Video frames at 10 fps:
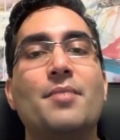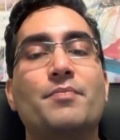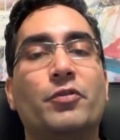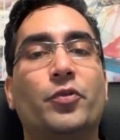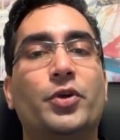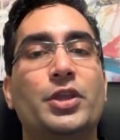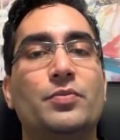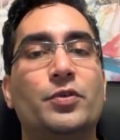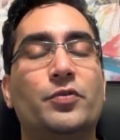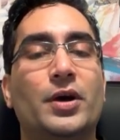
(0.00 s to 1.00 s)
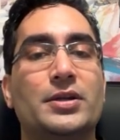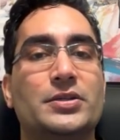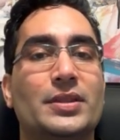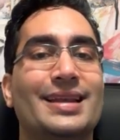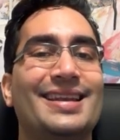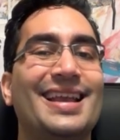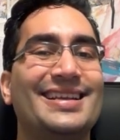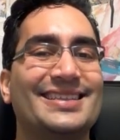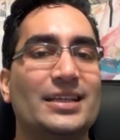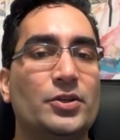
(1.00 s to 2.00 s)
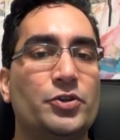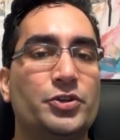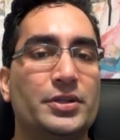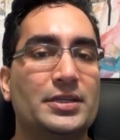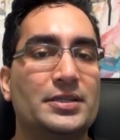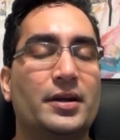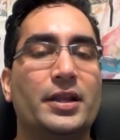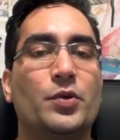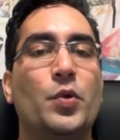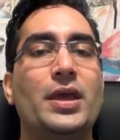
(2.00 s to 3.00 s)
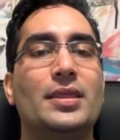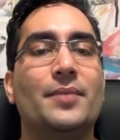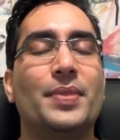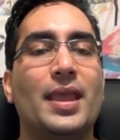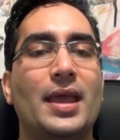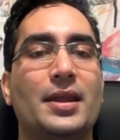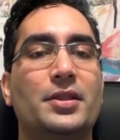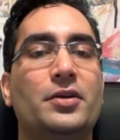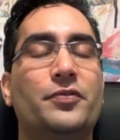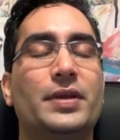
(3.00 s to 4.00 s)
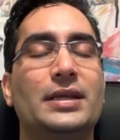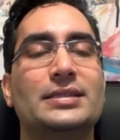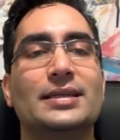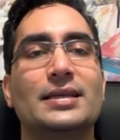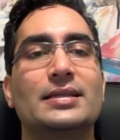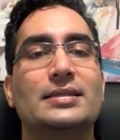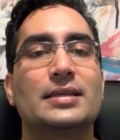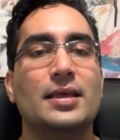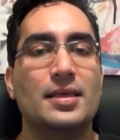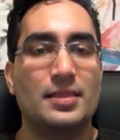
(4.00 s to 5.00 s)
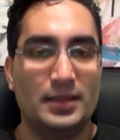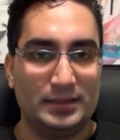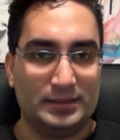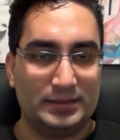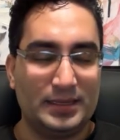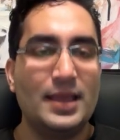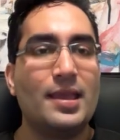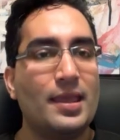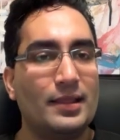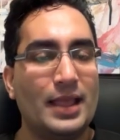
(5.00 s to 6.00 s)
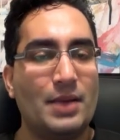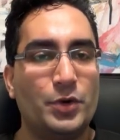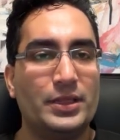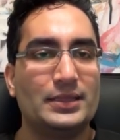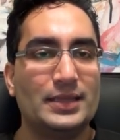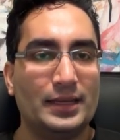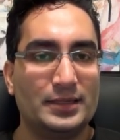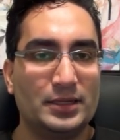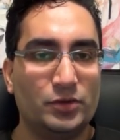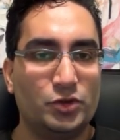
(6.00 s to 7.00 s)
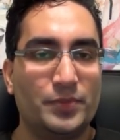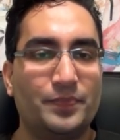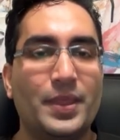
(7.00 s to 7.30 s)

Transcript: Before you move on to the next solution, starting with another fix is this. Elaborate the second solution.